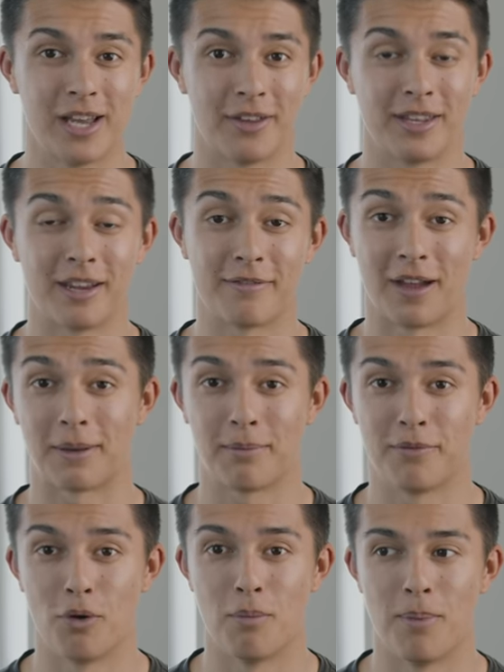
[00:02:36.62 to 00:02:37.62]
done the effect
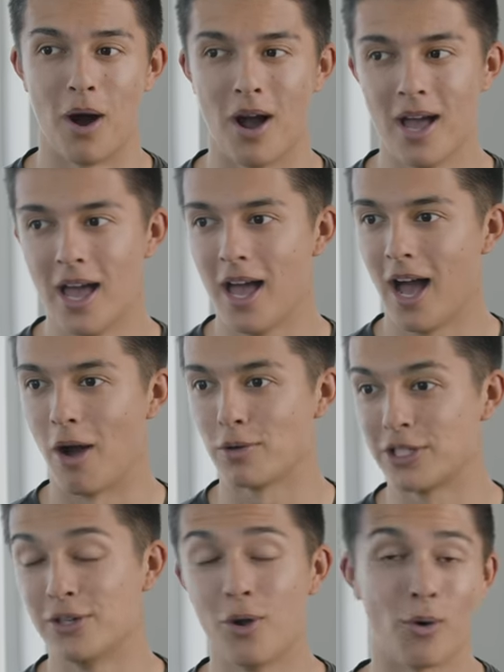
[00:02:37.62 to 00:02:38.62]
before, but I
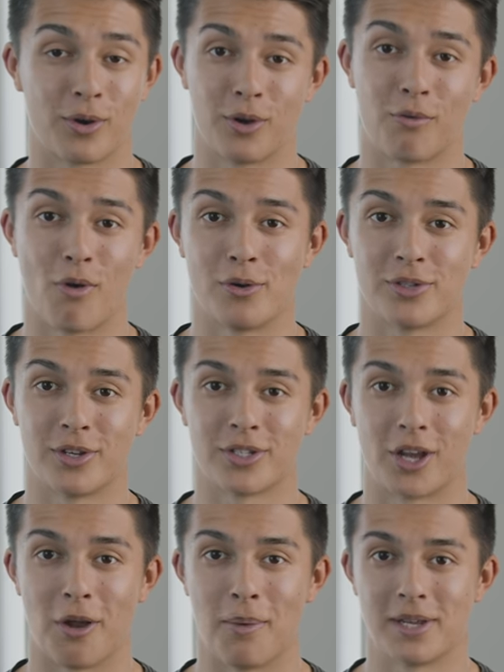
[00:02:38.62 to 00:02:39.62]
was not going to
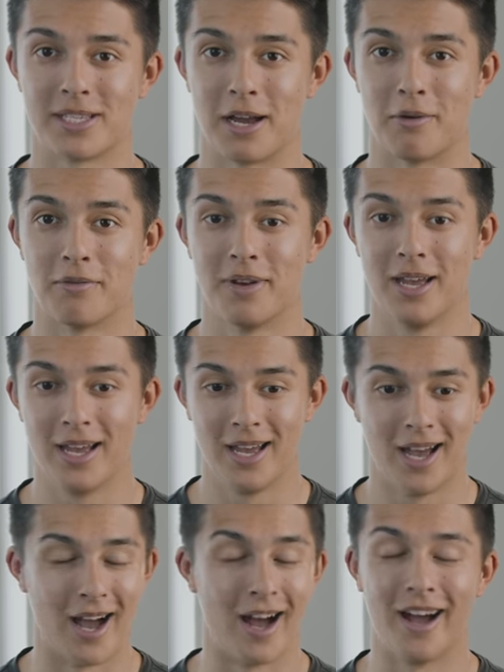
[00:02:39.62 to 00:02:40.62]
rotoscope myself
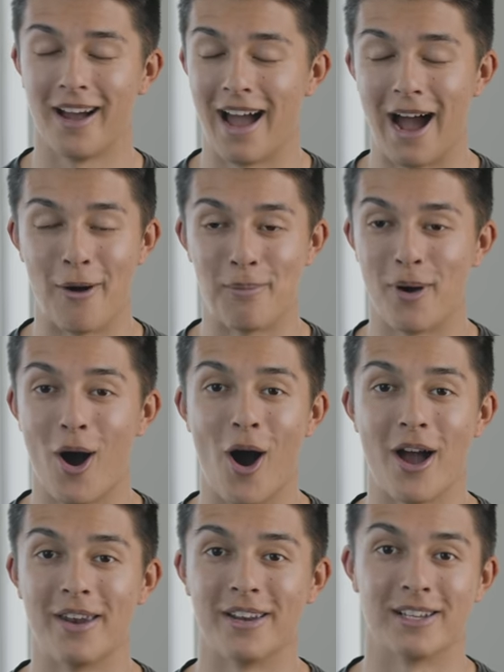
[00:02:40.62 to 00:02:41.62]
out
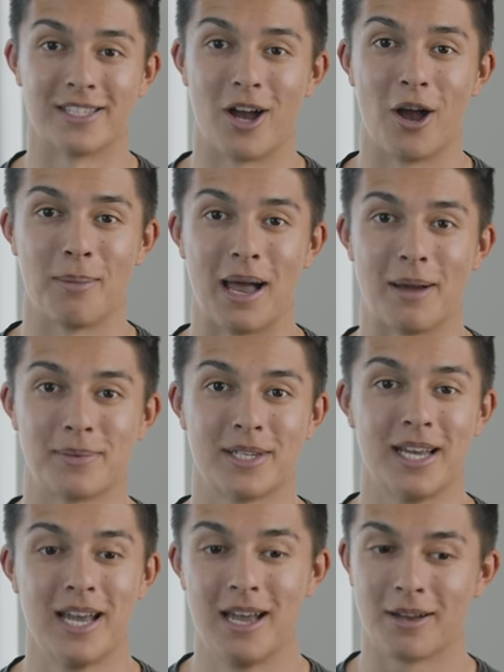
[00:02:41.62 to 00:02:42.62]
behind a time
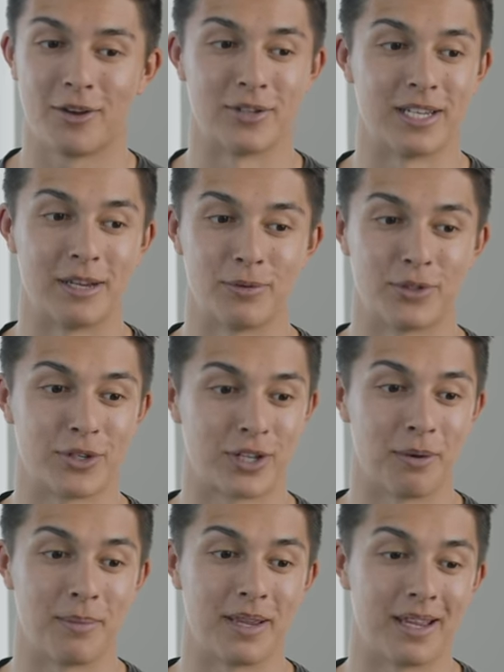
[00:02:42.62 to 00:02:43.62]
lapse, because it was just
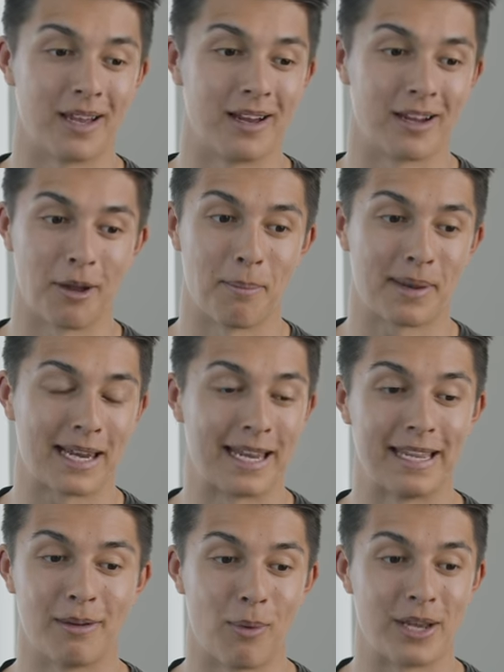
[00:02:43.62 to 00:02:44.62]
going to be a
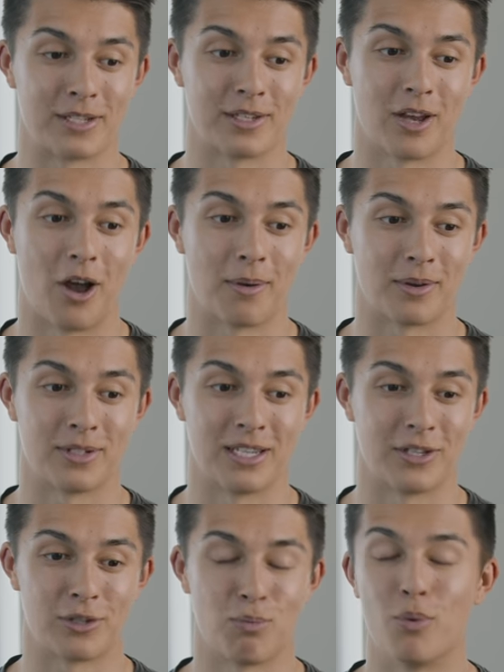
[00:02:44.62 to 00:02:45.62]
complete waste of time, because
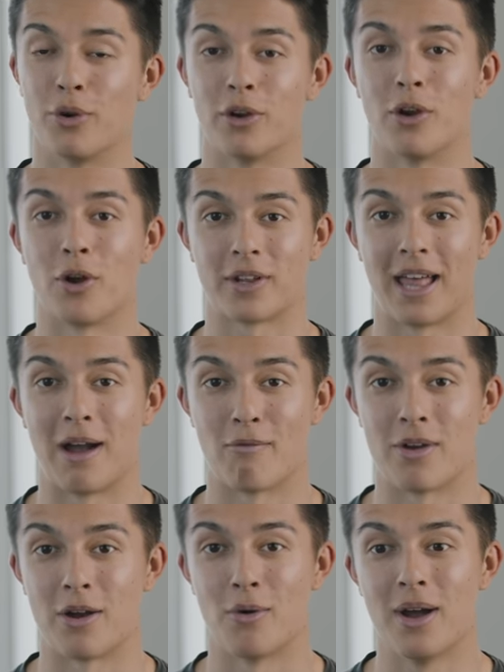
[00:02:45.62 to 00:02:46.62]
it just wouldn't look that
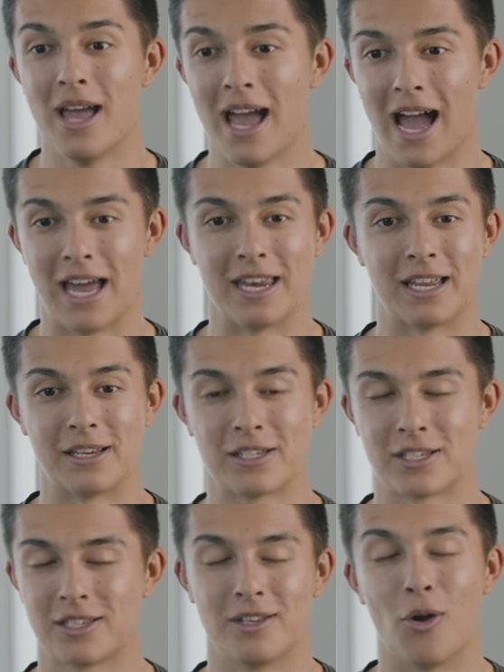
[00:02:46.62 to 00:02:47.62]
real and
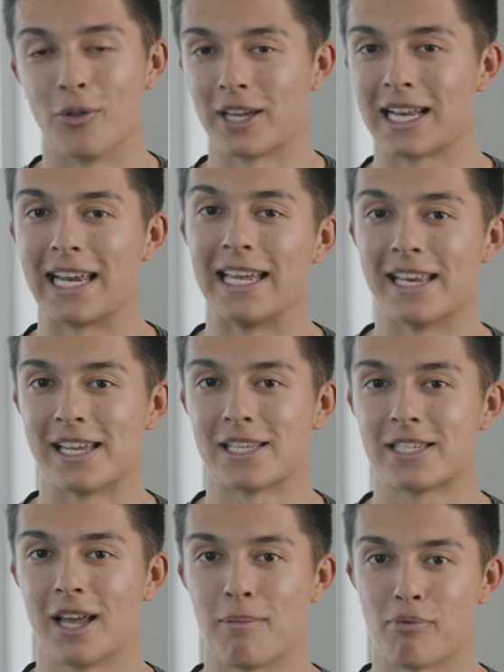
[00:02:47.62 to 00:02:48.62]
it's not the
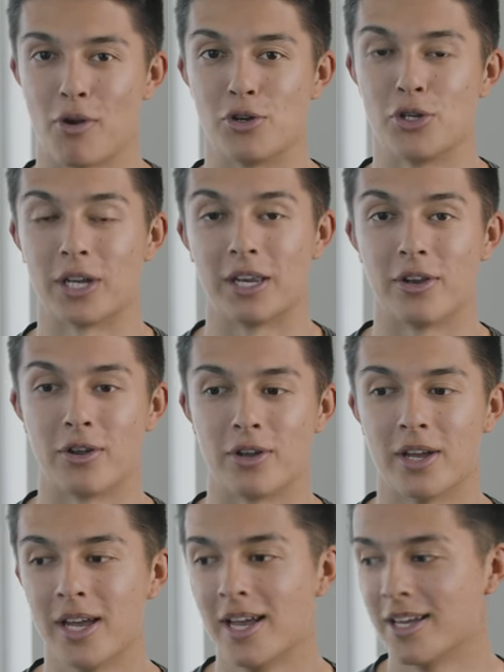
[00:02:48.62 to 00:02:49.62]
cleanest approach you can
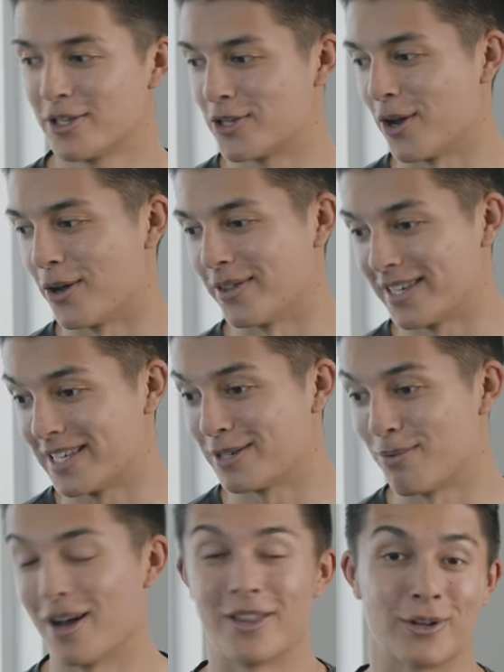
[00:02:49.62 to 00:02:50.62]
do. So this
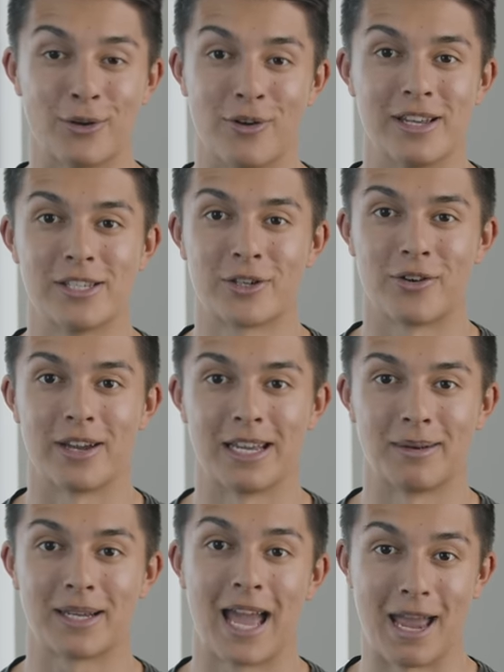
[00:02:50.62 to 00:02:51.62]
is where the green
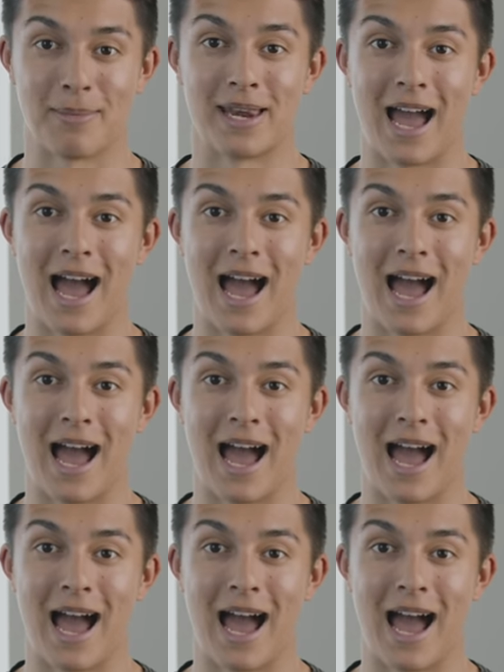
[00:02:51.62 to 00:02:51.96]
screen came in